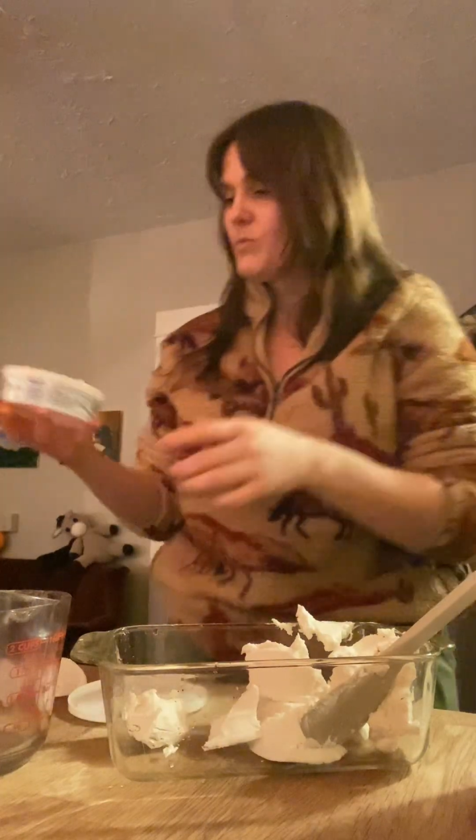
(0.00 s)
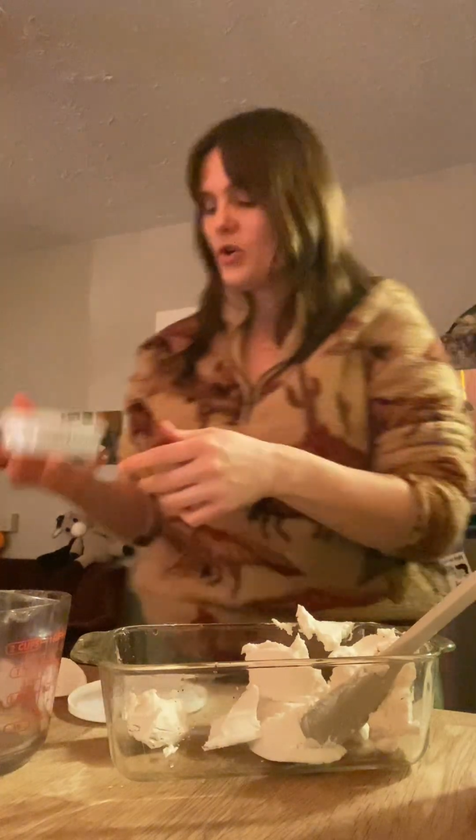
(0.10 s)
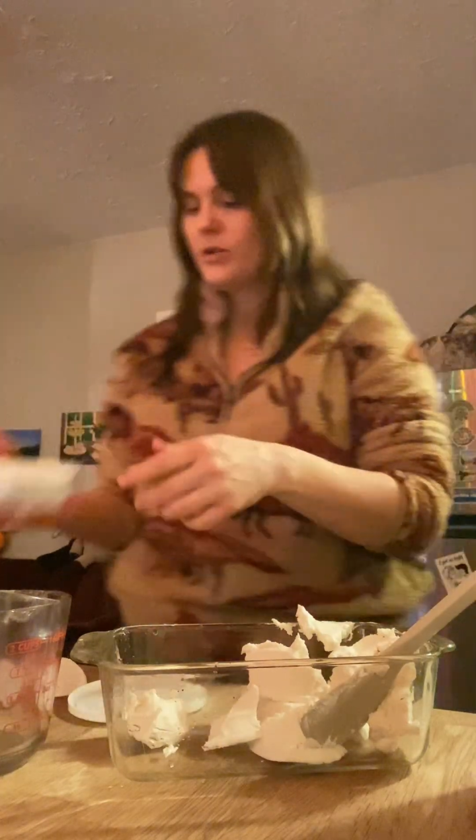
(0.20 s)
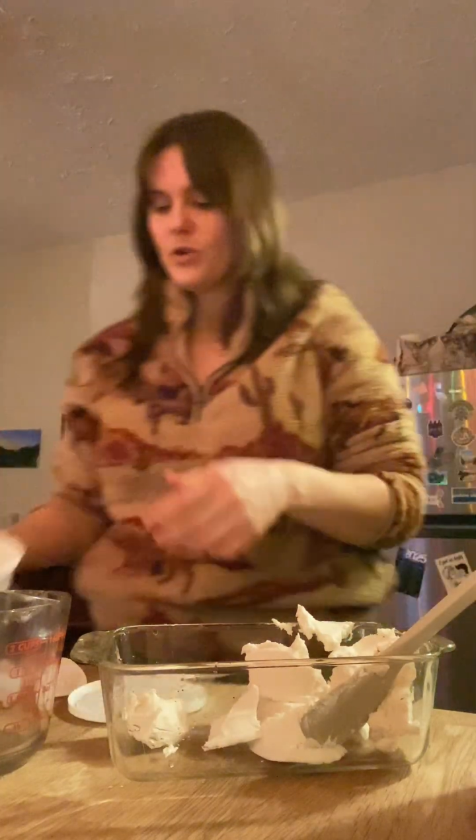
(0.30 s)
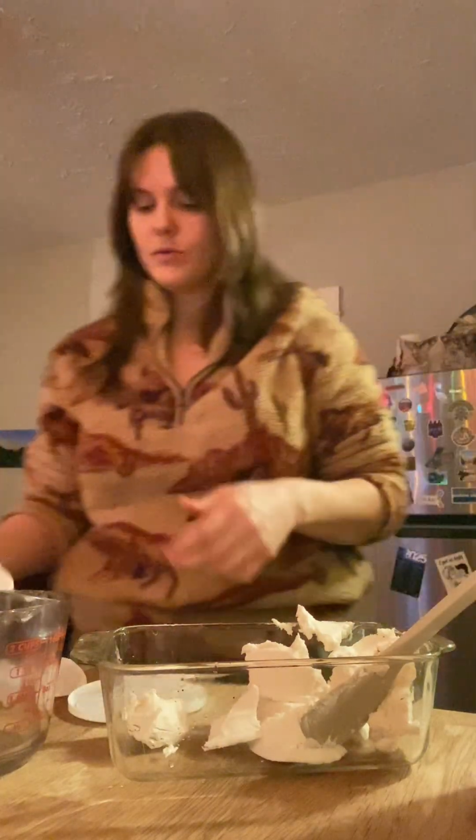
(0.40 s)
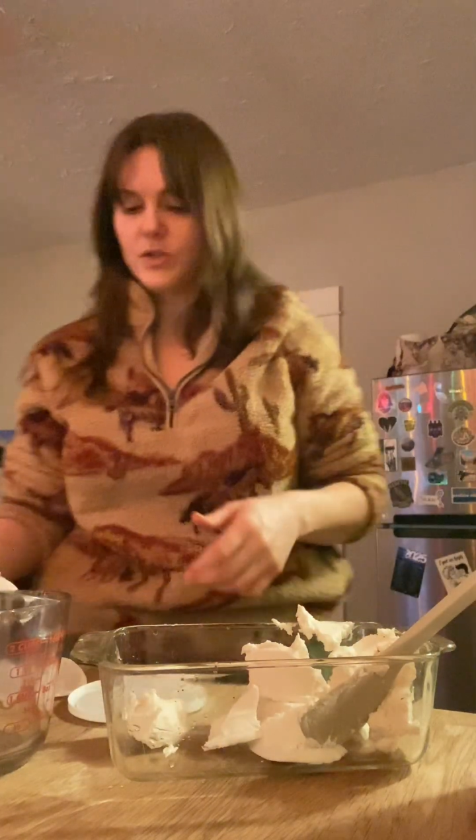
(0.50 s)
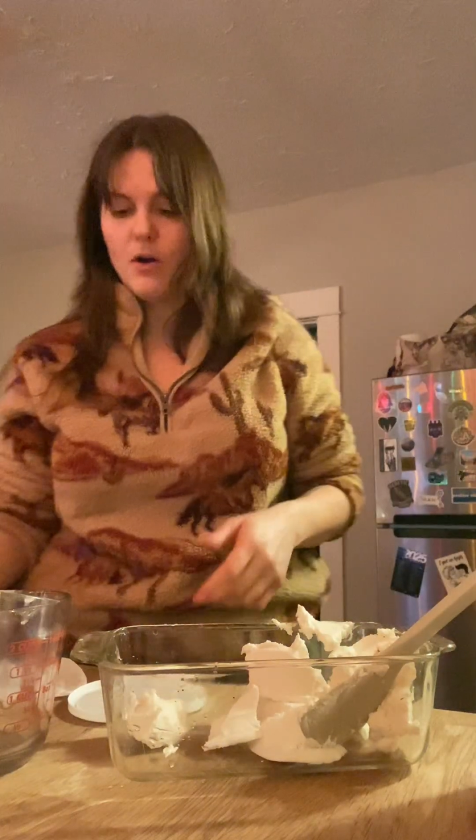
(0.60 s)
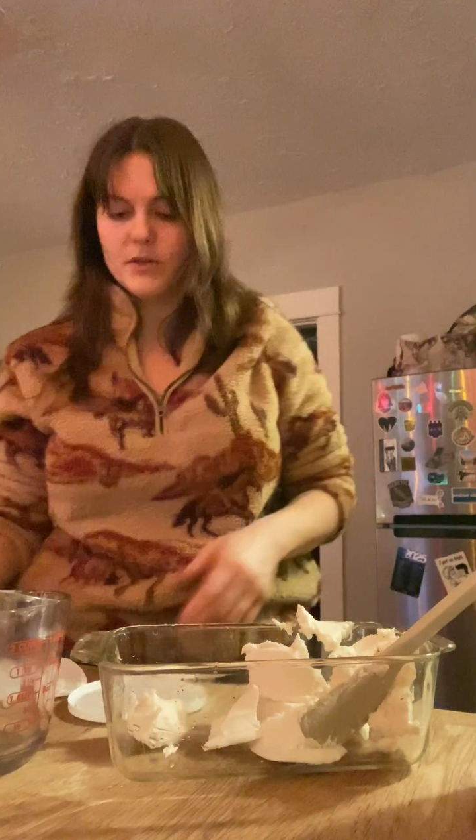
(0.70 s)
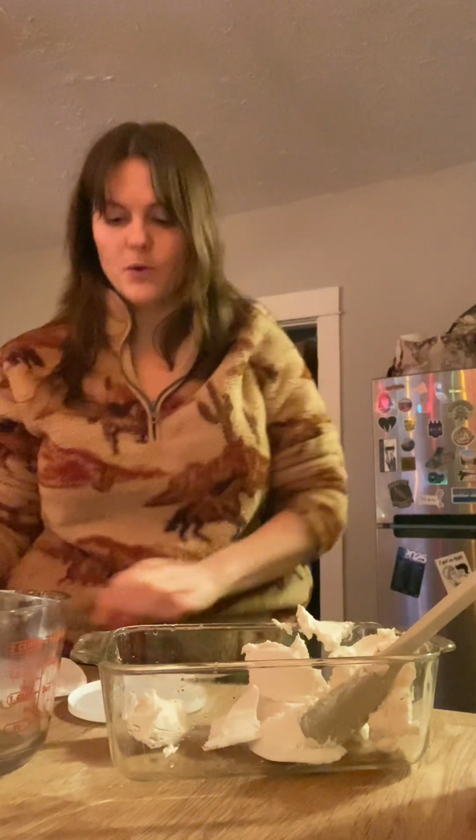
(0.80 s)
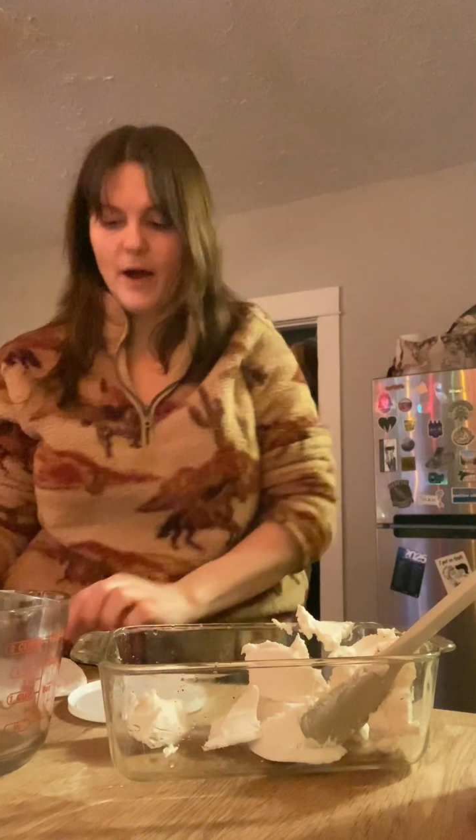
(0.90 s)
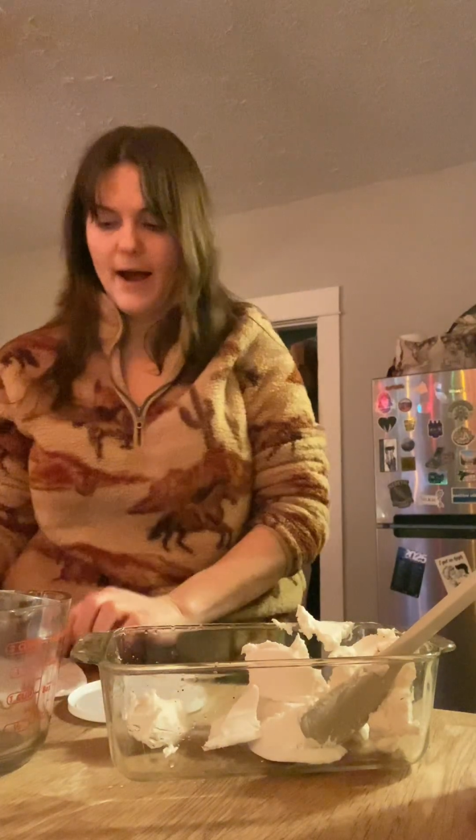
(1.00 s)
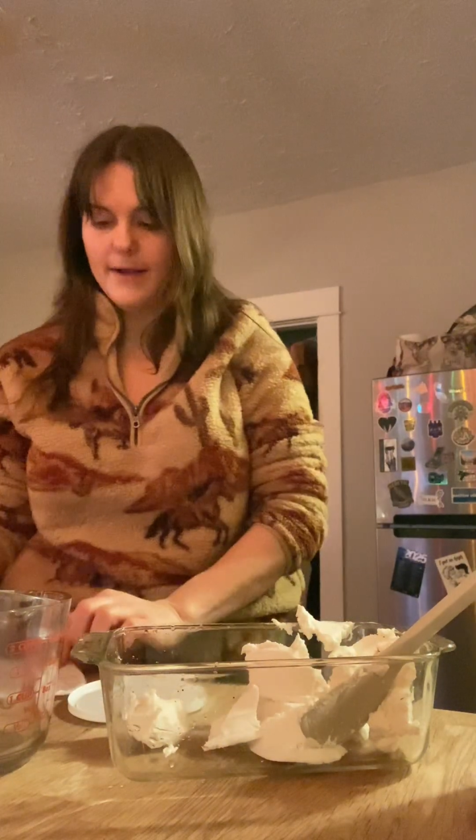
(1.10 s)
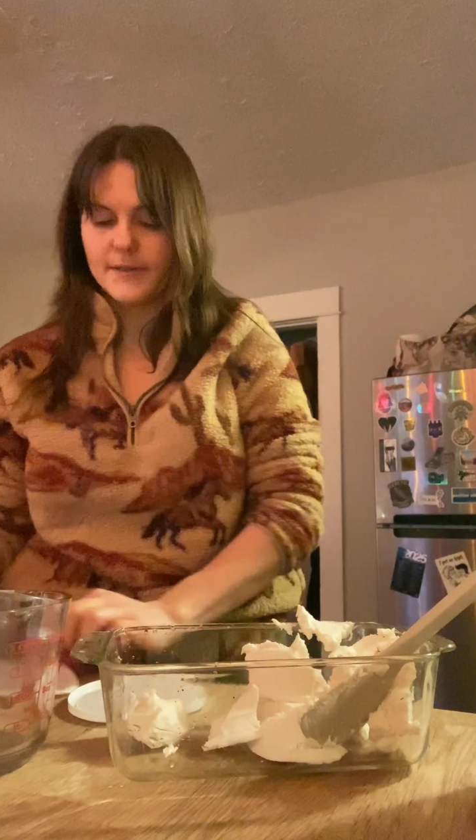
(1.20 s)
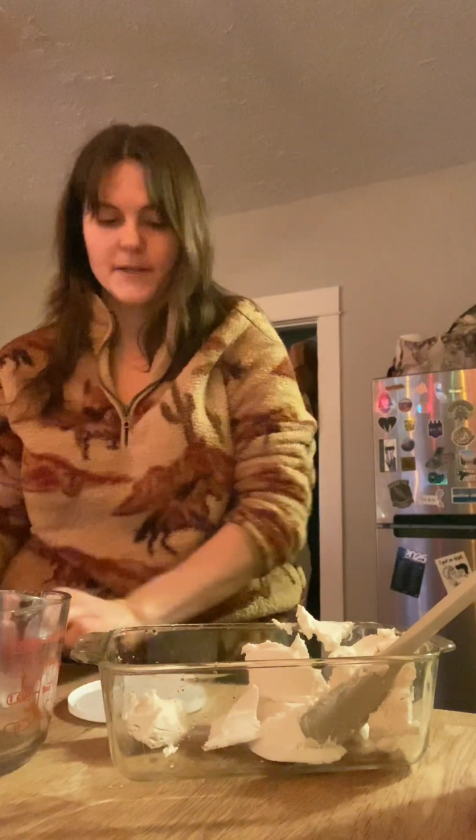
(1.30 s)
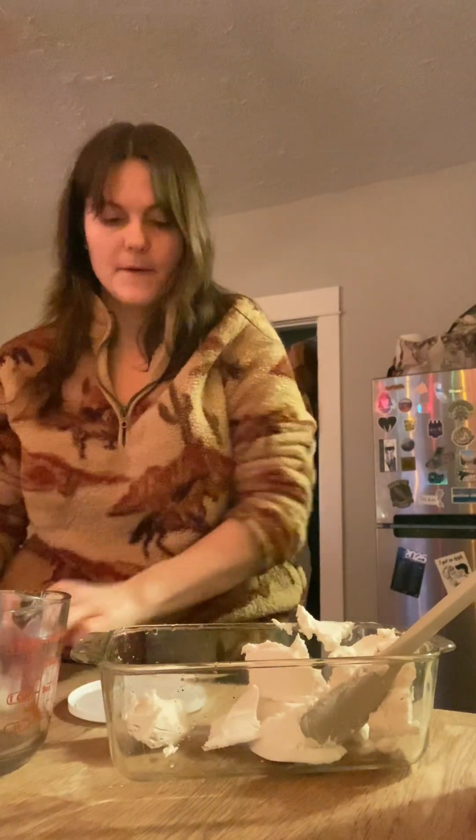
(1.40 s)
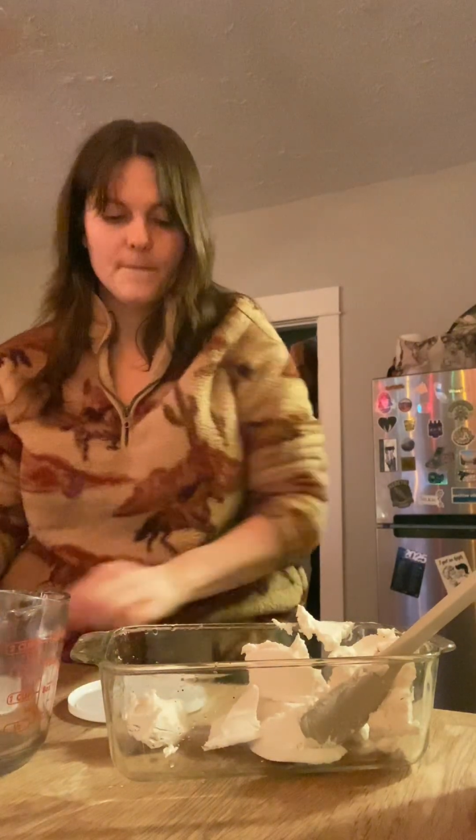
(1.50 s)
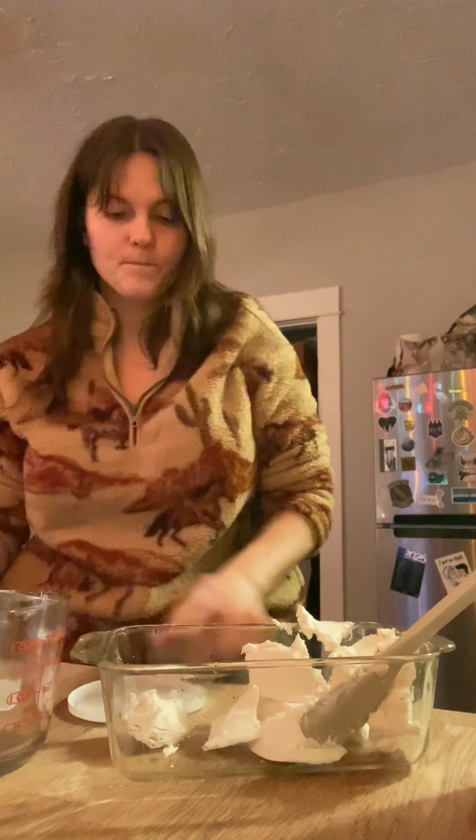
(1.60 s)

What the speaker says: Trader Joe's also has.